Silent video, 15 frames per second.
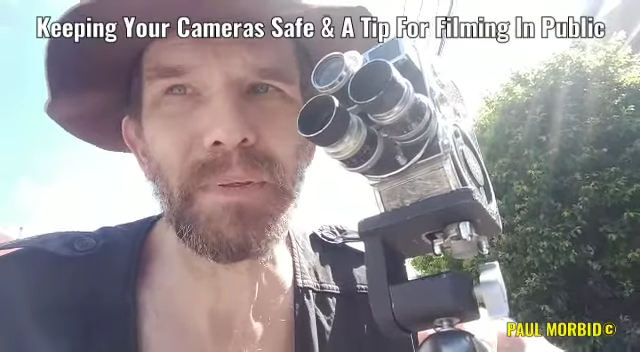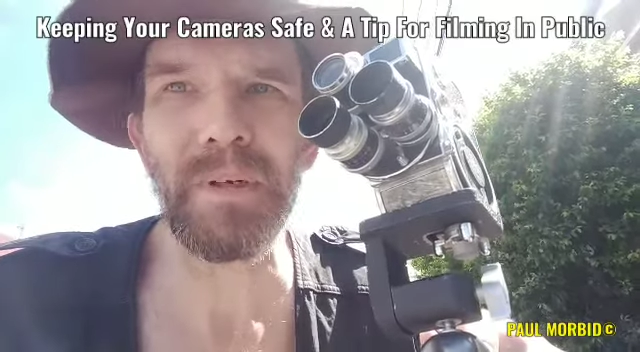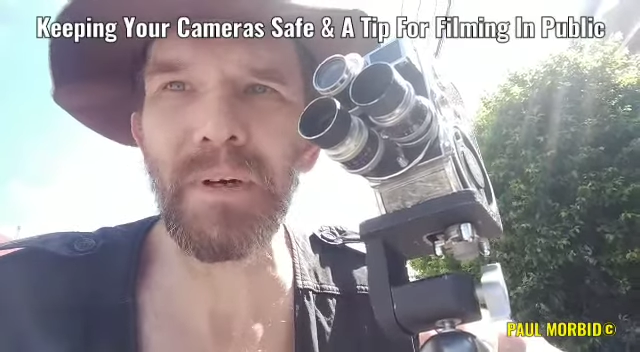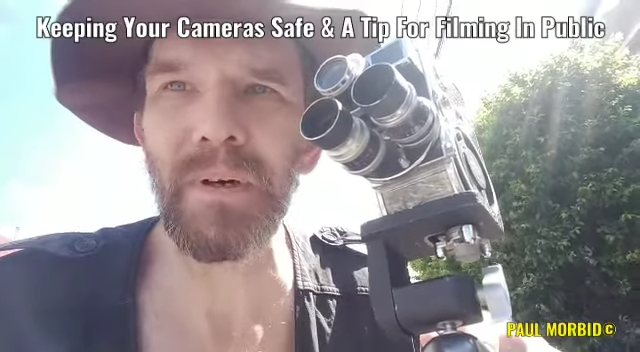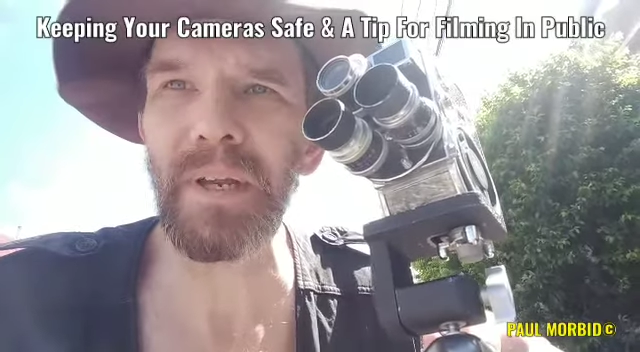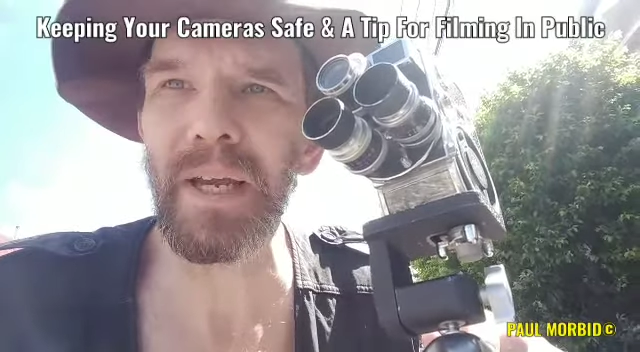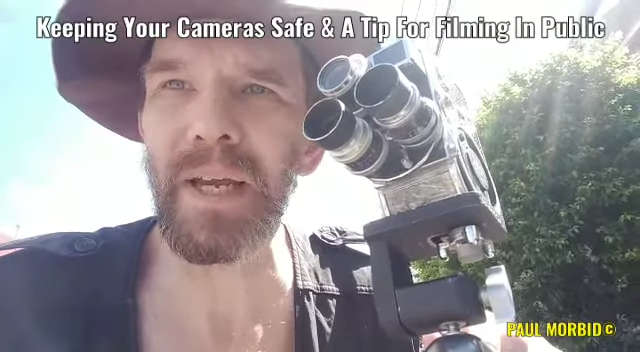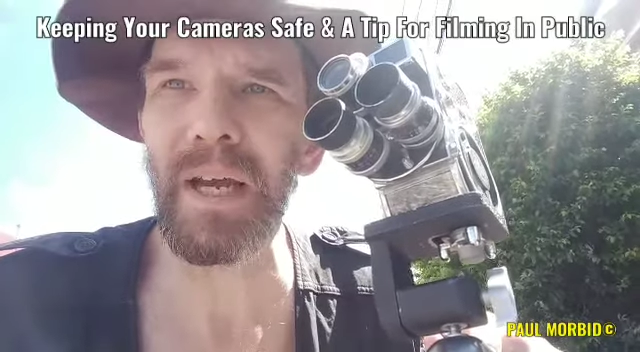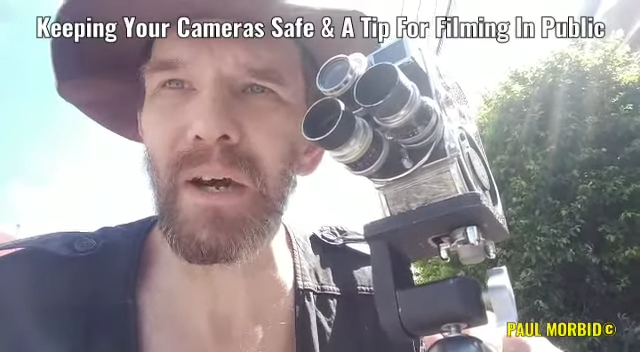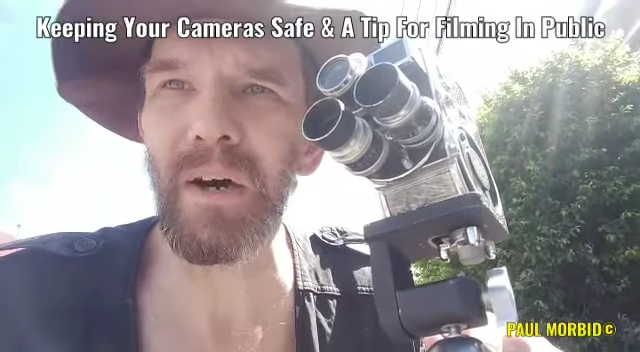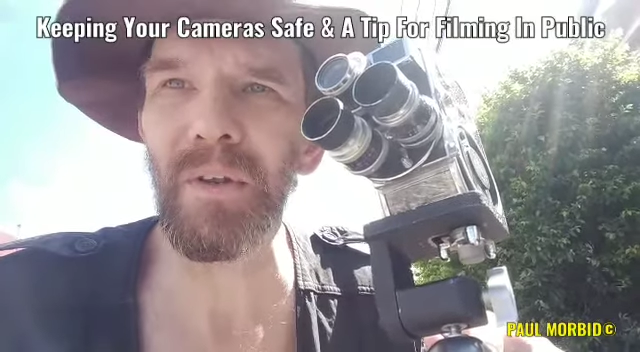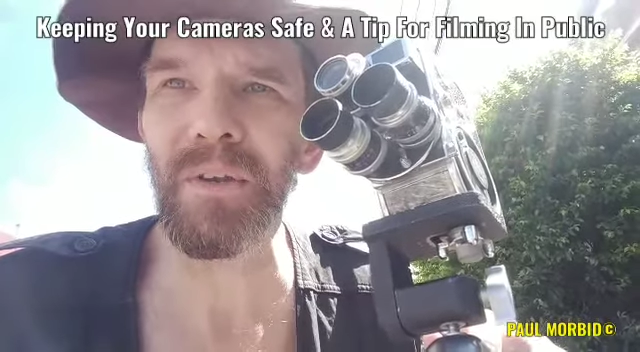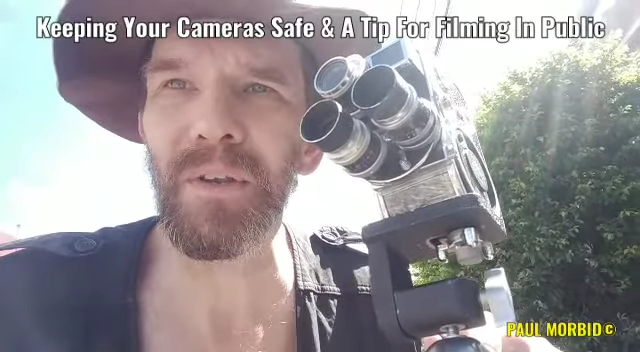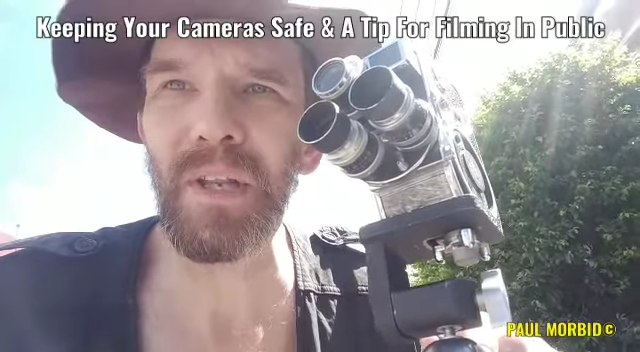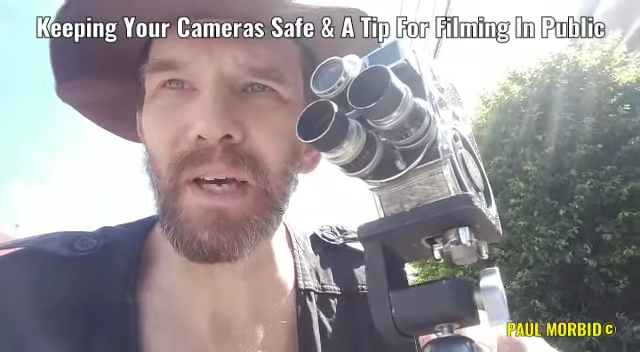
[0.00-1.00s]
on
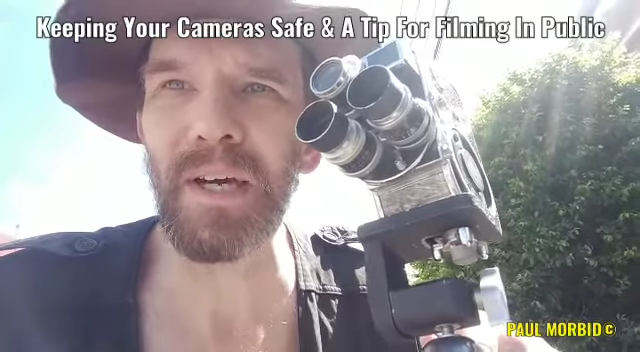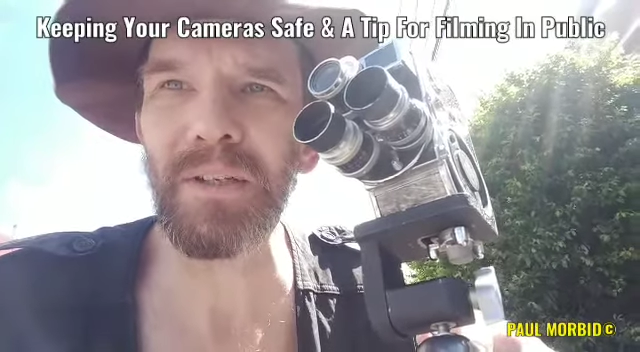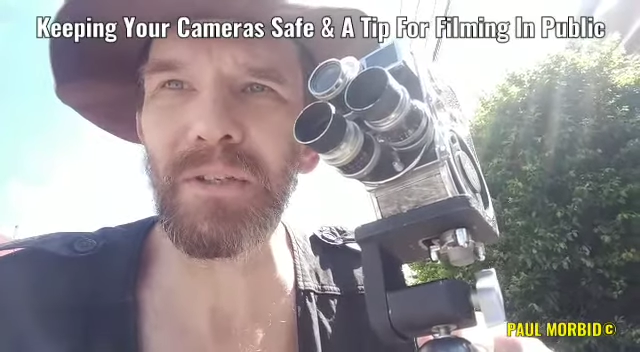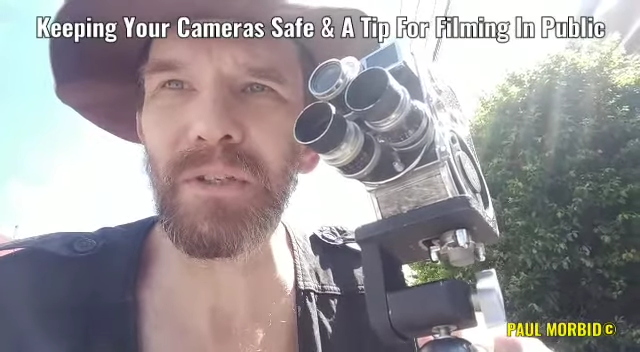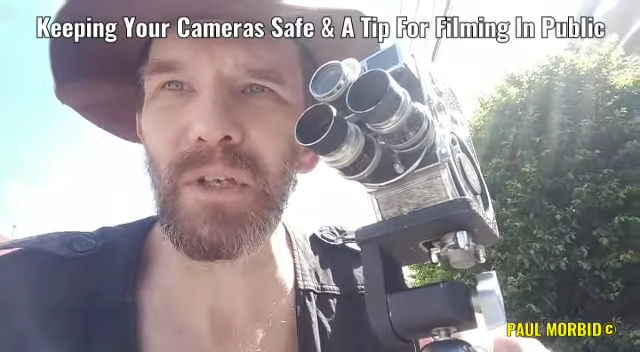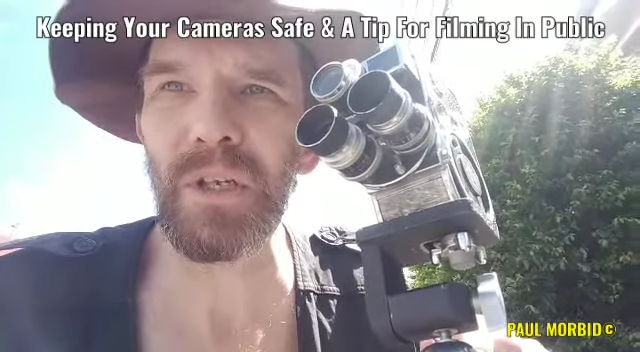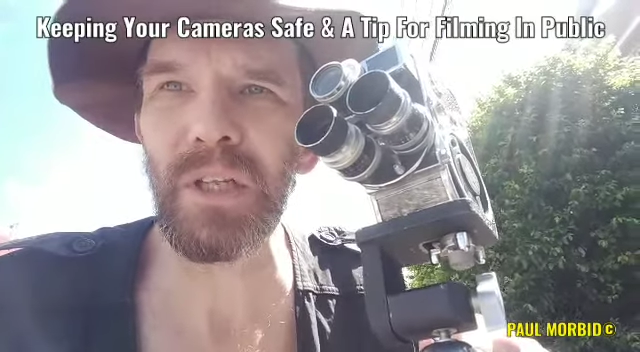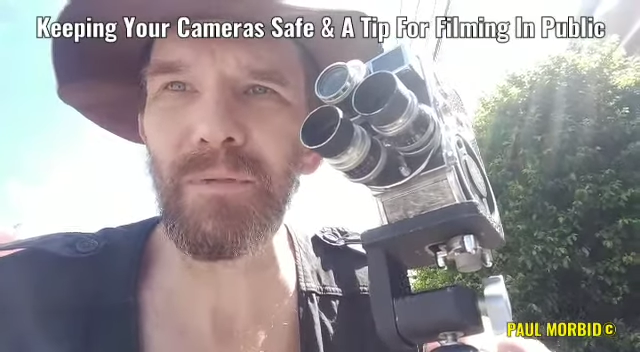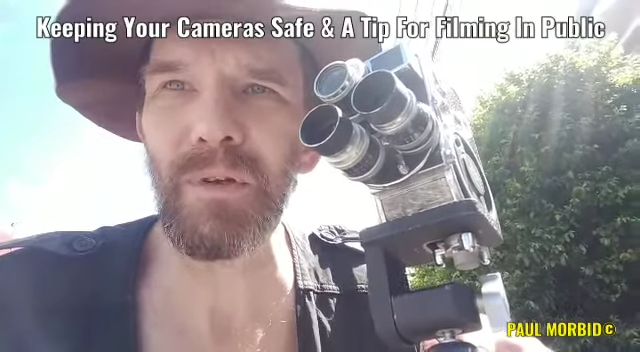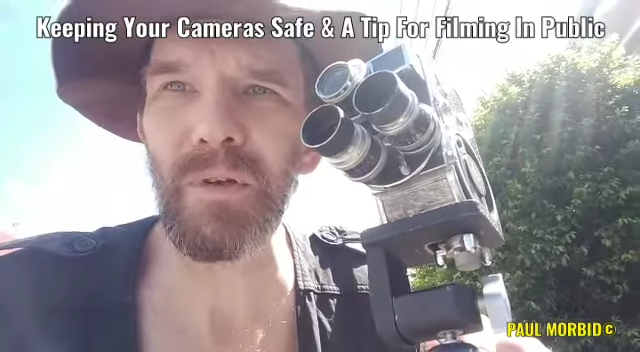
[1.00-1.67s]
how not to leave